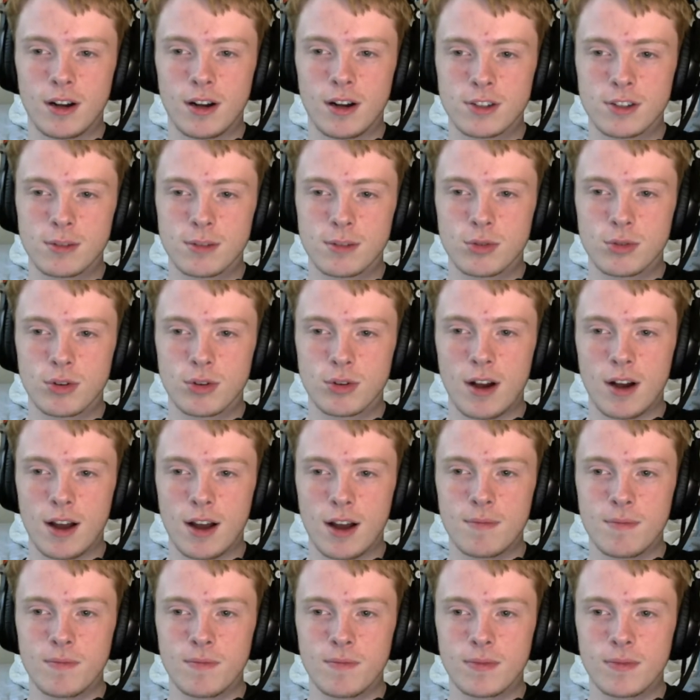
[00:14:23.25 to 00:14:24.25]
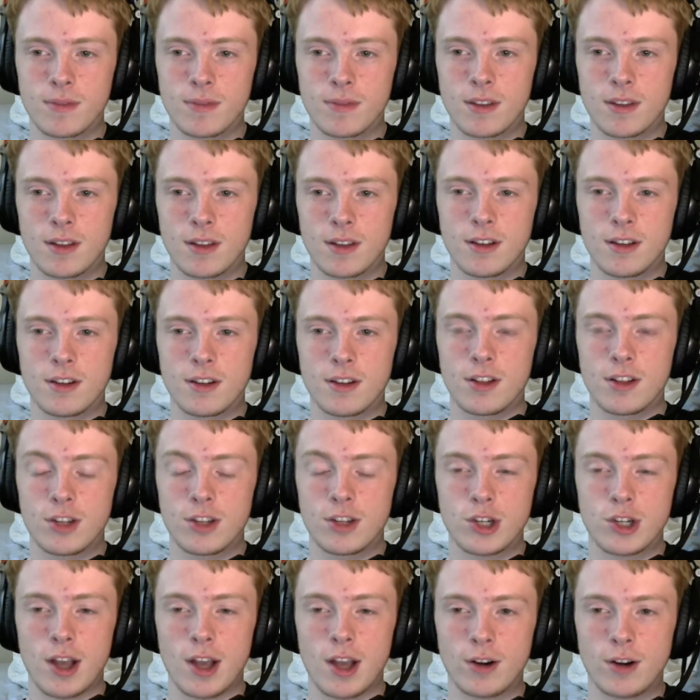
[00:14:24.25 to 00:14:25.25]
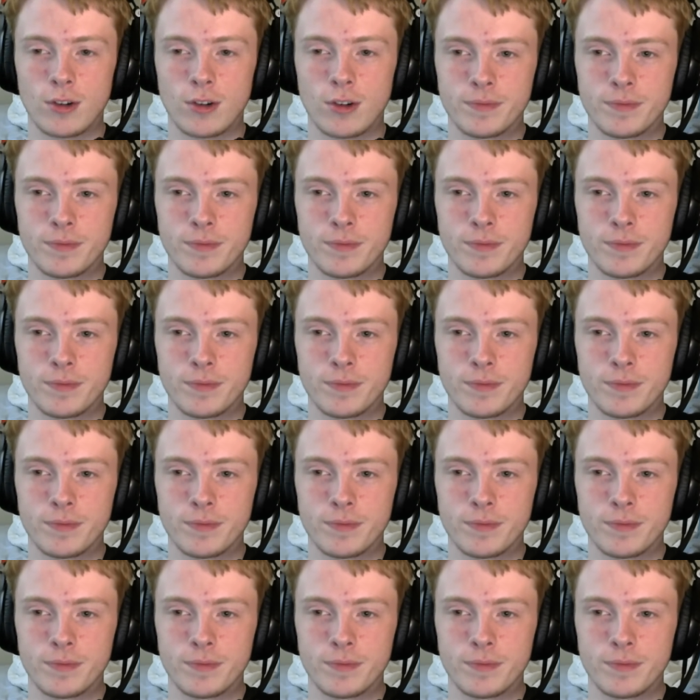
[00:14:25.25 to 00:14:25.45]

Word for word: subscribe to the channel.